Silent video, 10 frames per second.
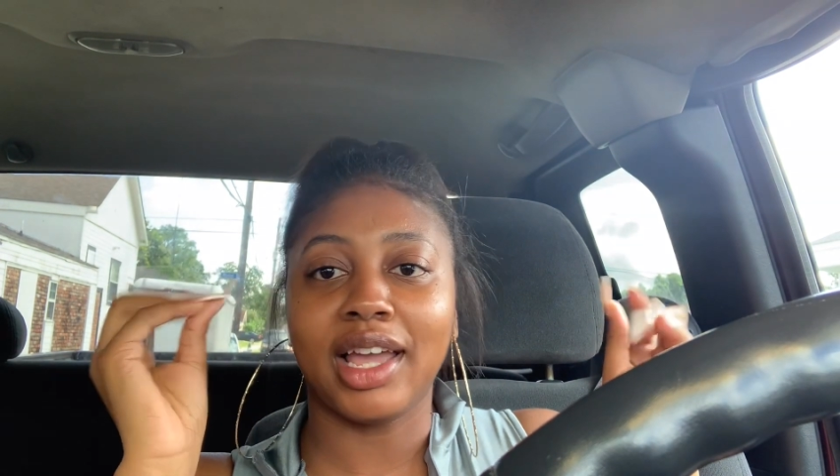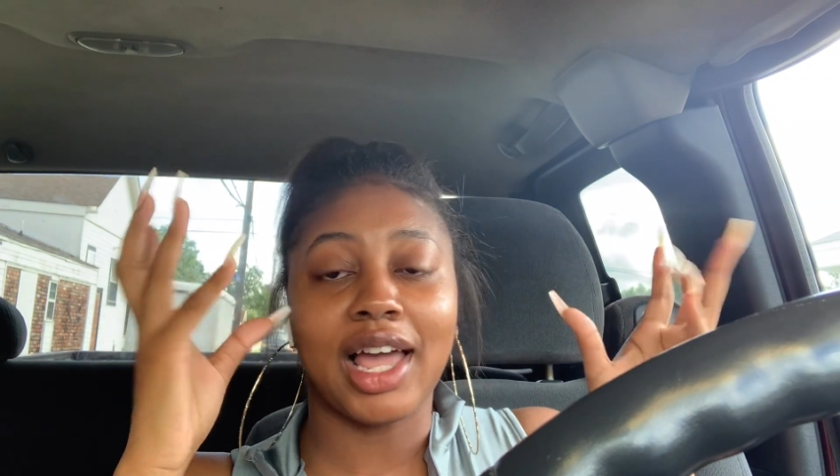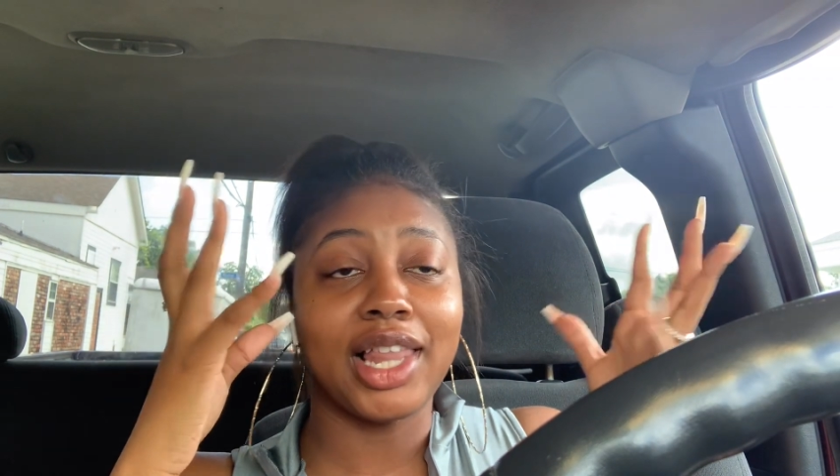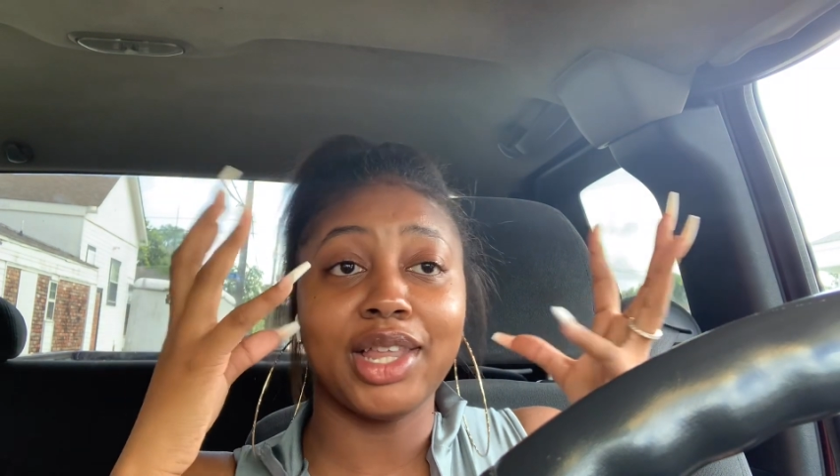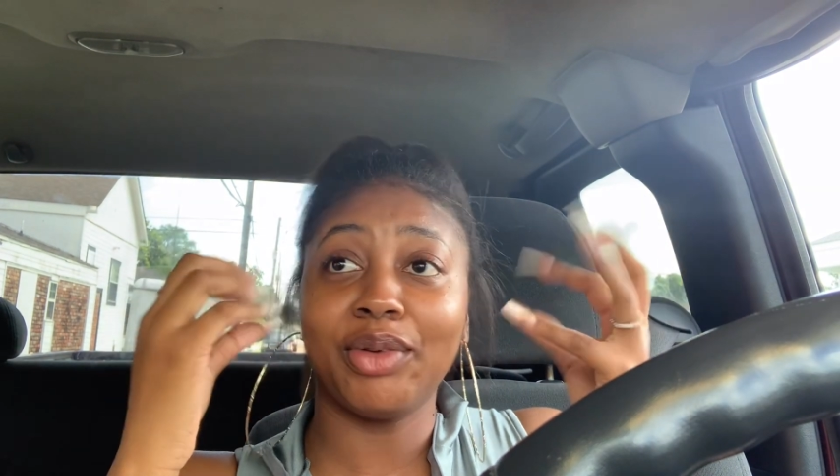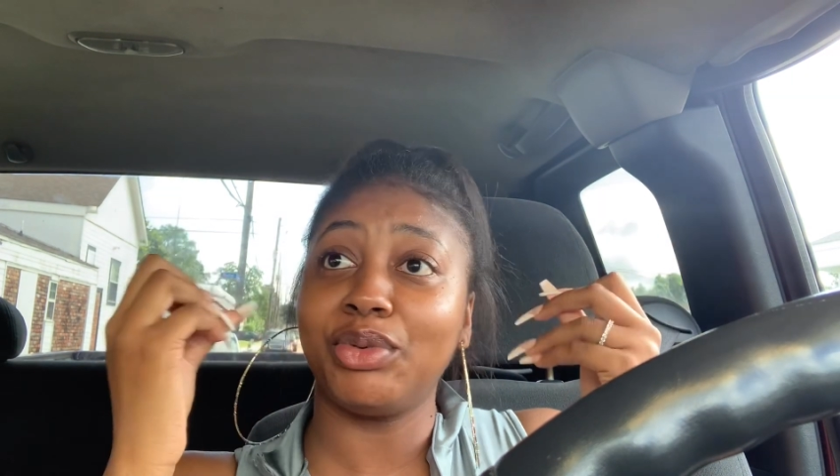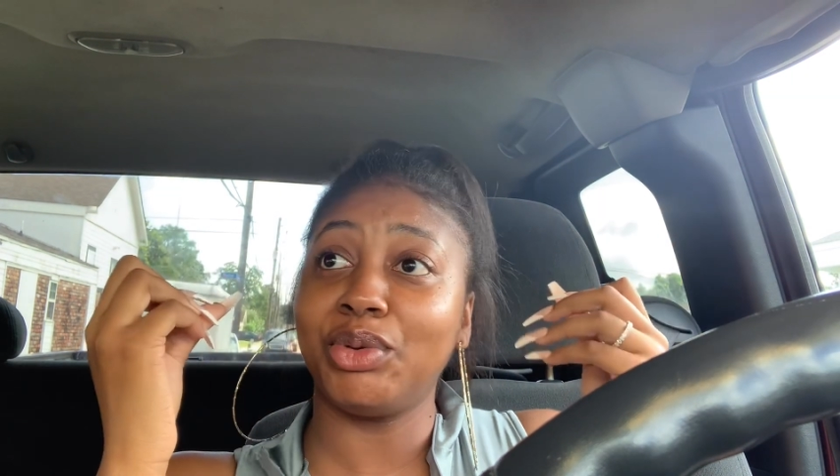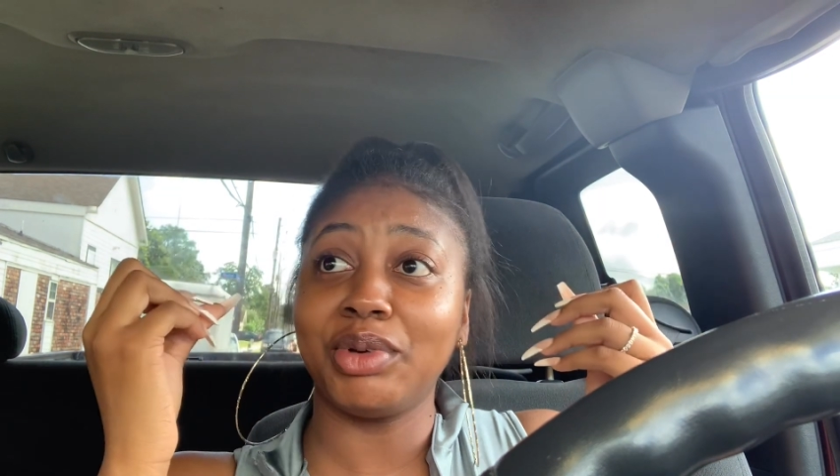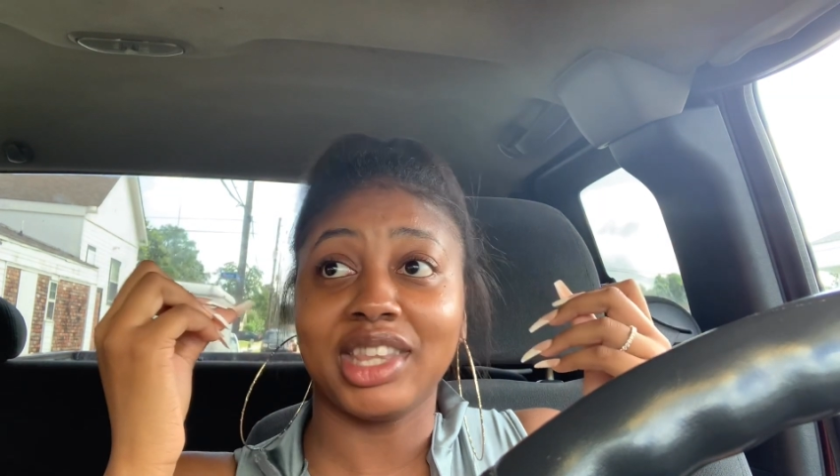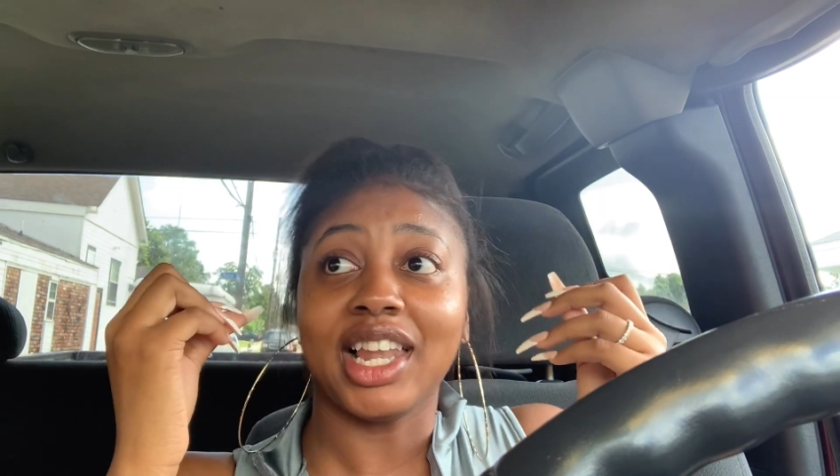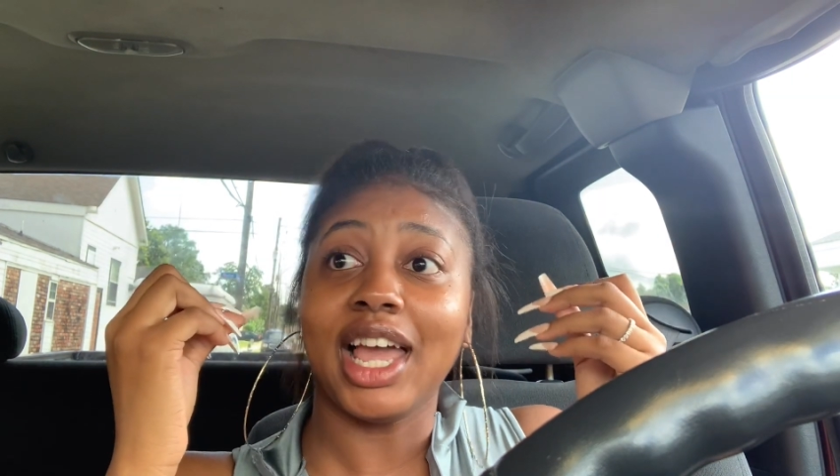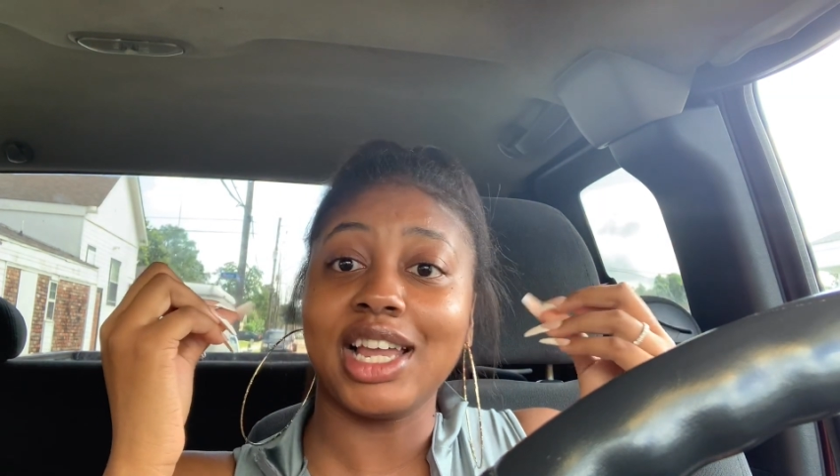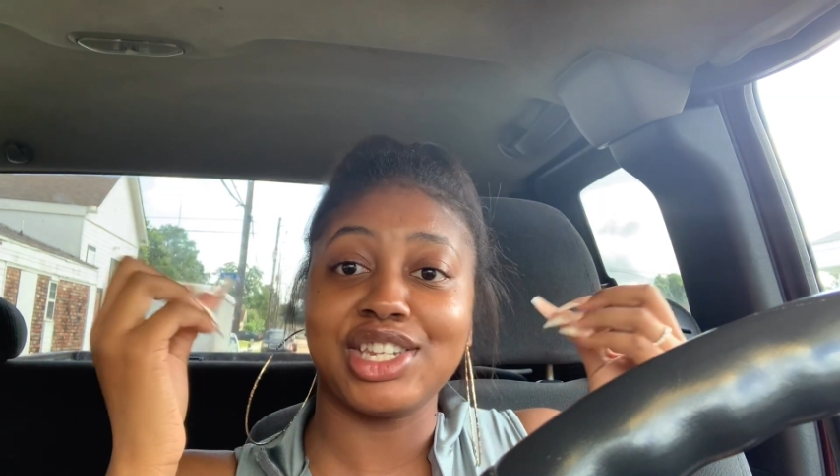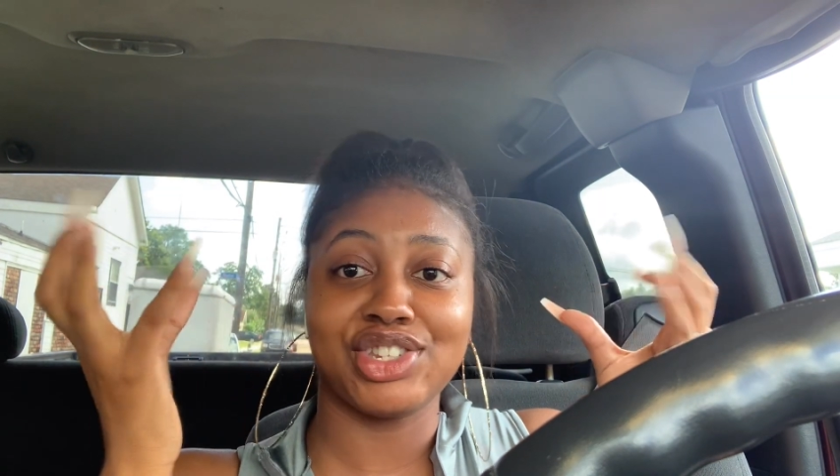I love you with the lashes